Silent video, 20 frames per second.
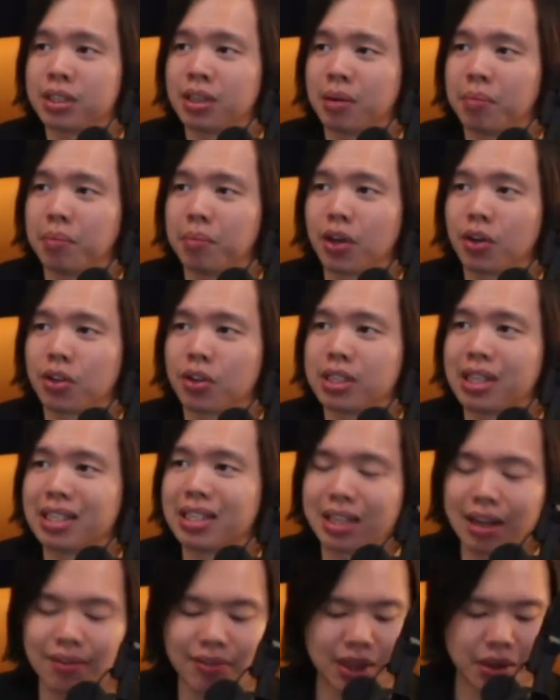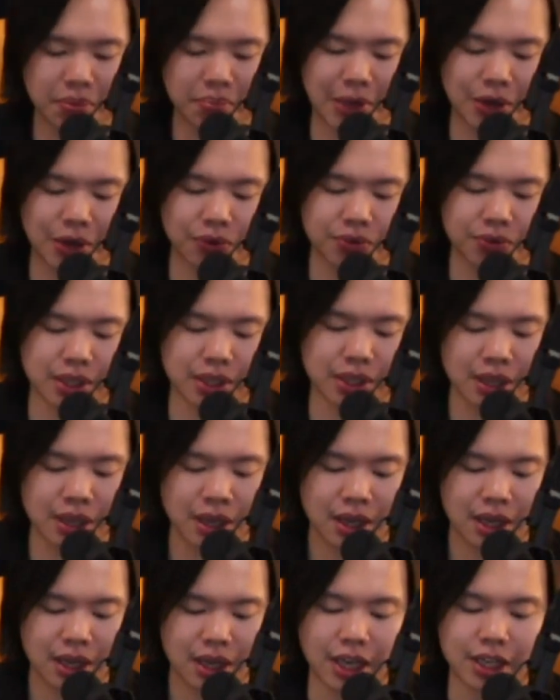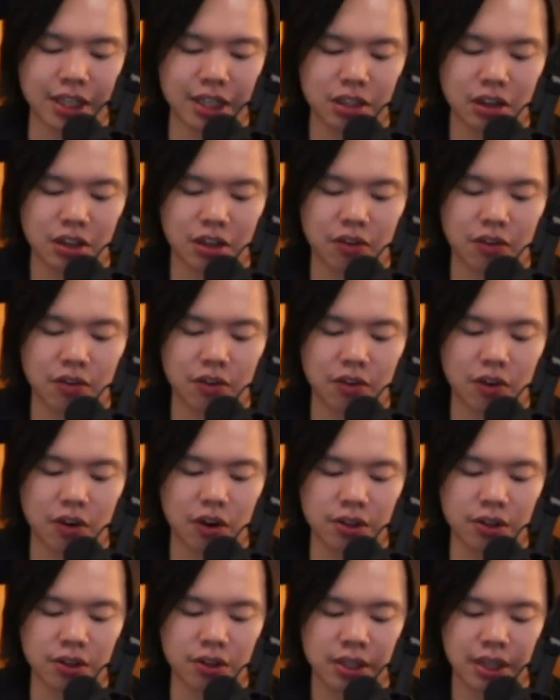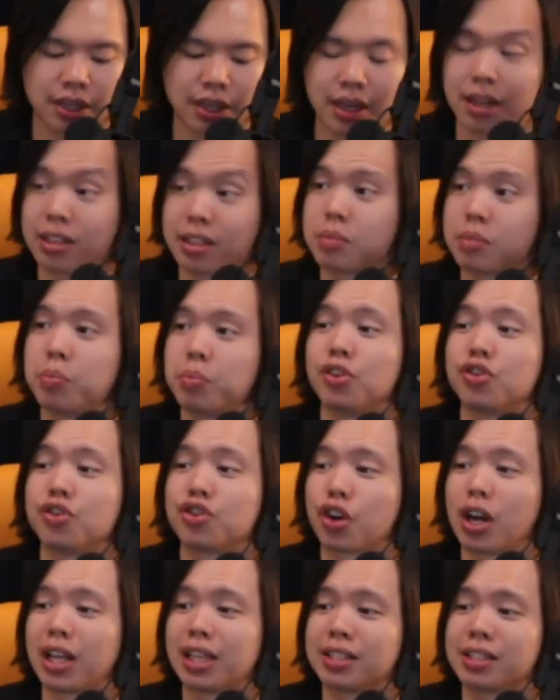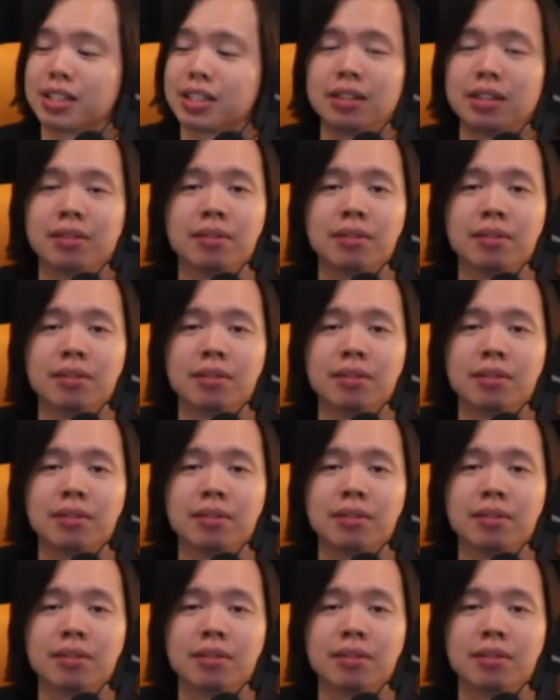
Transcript: Because the 7th mountain is, of course, spirituality.